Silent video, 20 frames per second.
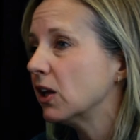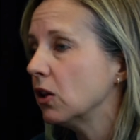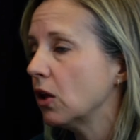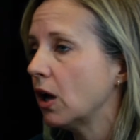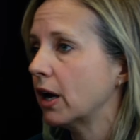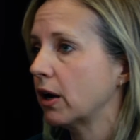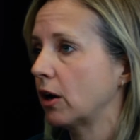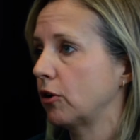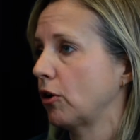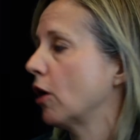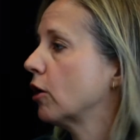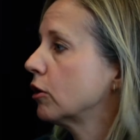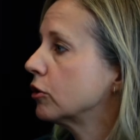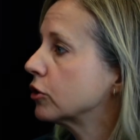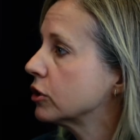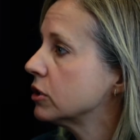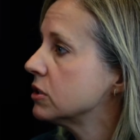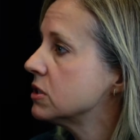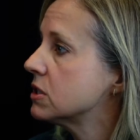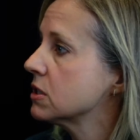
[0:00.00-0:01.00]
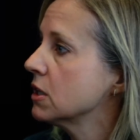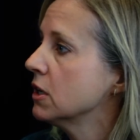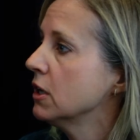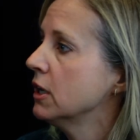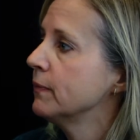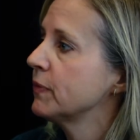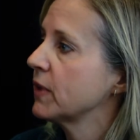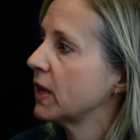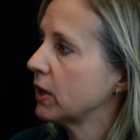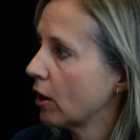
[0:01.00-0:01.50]
a lot on hard goods,
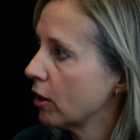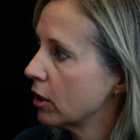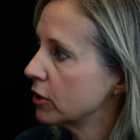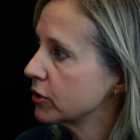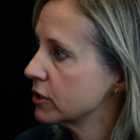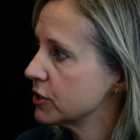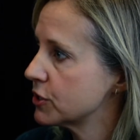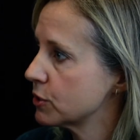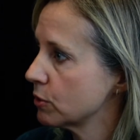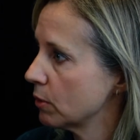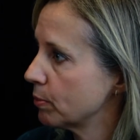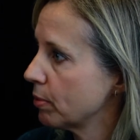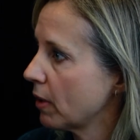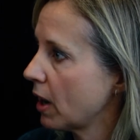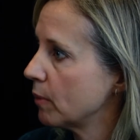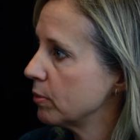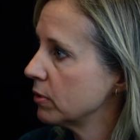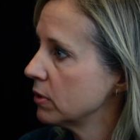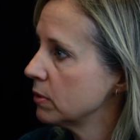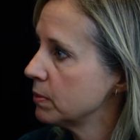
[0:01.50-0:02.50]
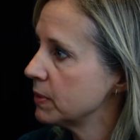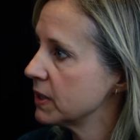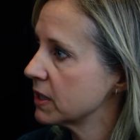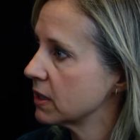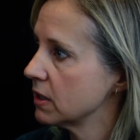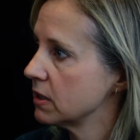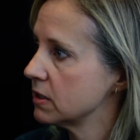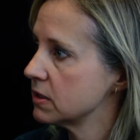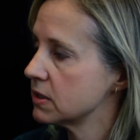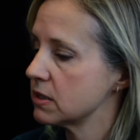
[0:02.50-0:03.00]
and hard goods are a problem
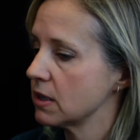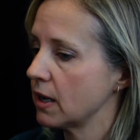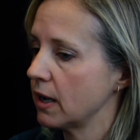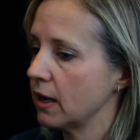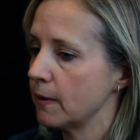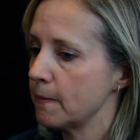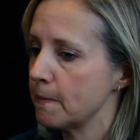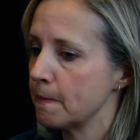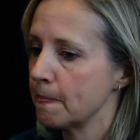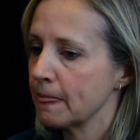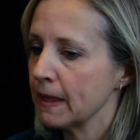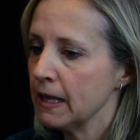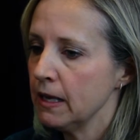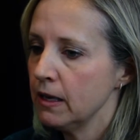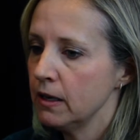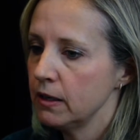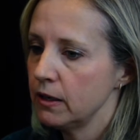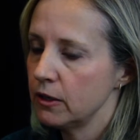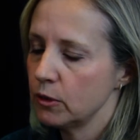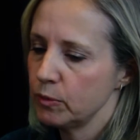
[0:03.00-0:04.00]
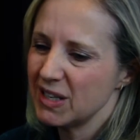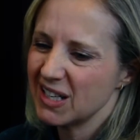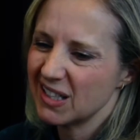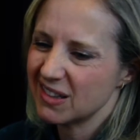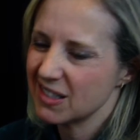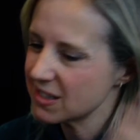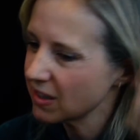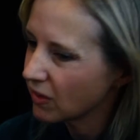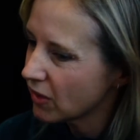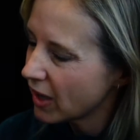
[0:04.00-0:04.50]
because we get
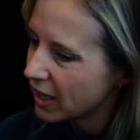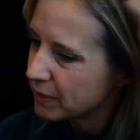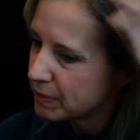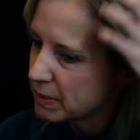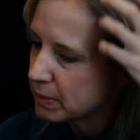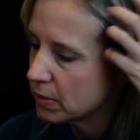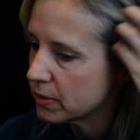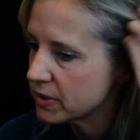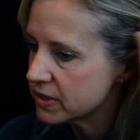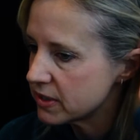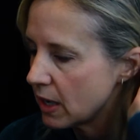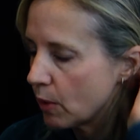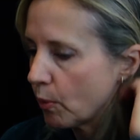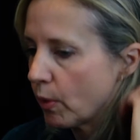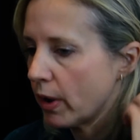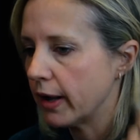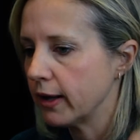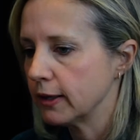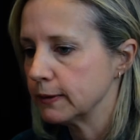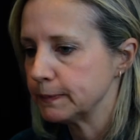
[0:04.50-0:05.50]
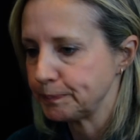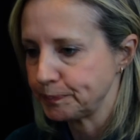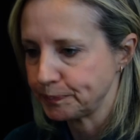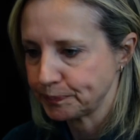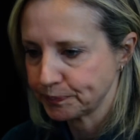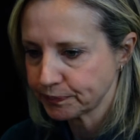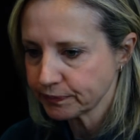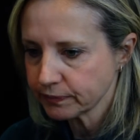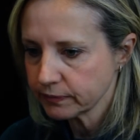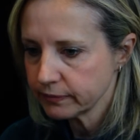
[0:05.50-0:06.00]
this a lot. People will say, well,
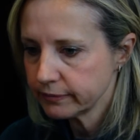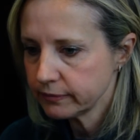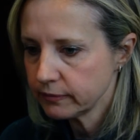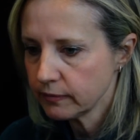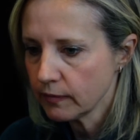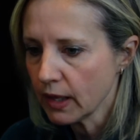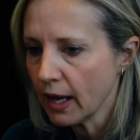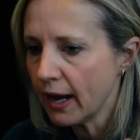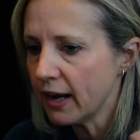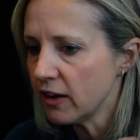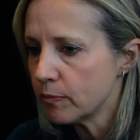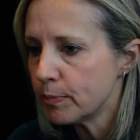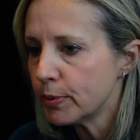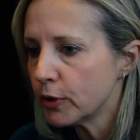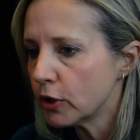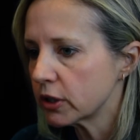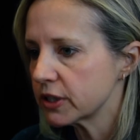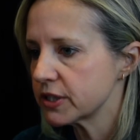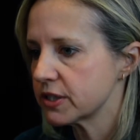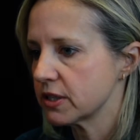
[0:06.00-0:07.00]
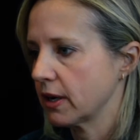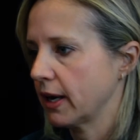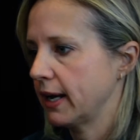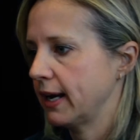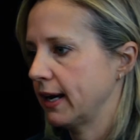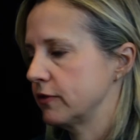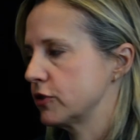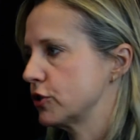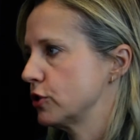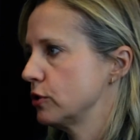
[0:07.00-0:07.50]
I have books and I
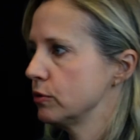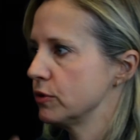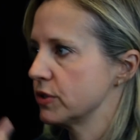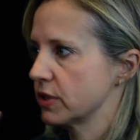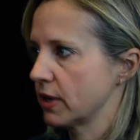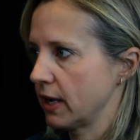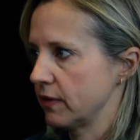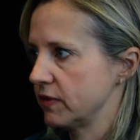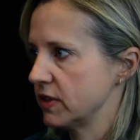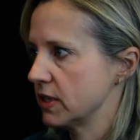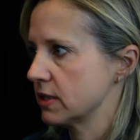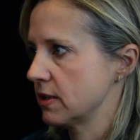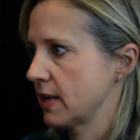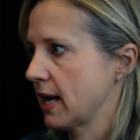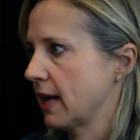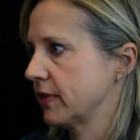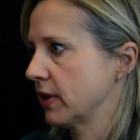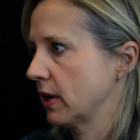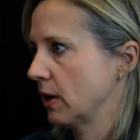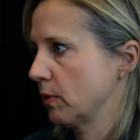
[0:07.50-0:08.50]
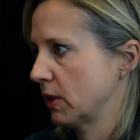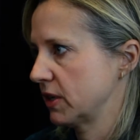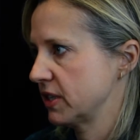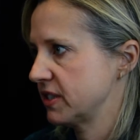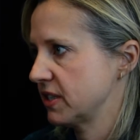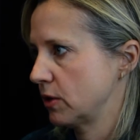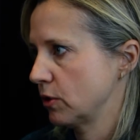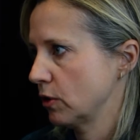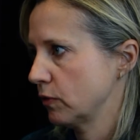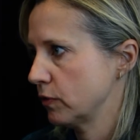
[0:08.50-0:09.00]
have shoes and I have this and that I want to
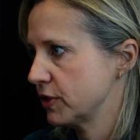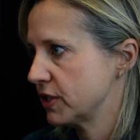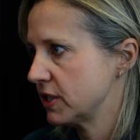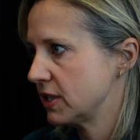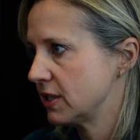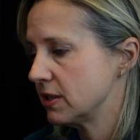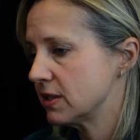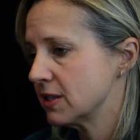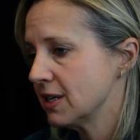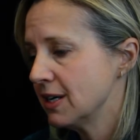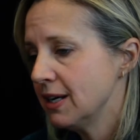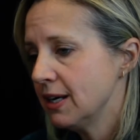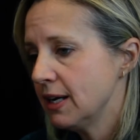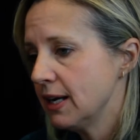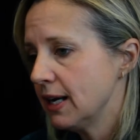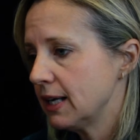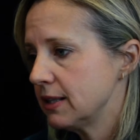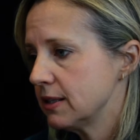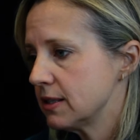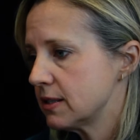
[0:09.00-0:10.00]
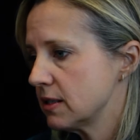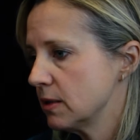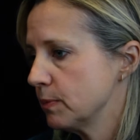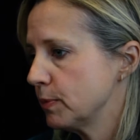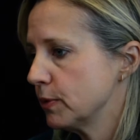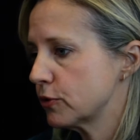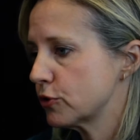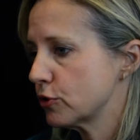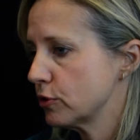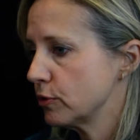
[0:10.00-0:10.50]
send overseas. And the
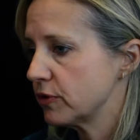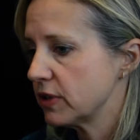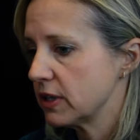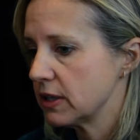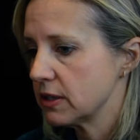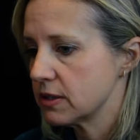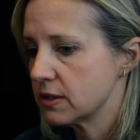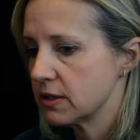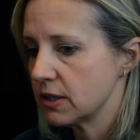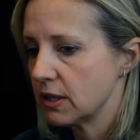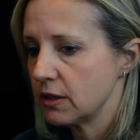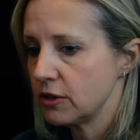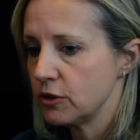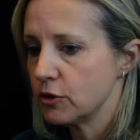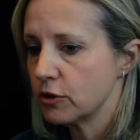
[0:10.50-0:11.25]
simple truth is that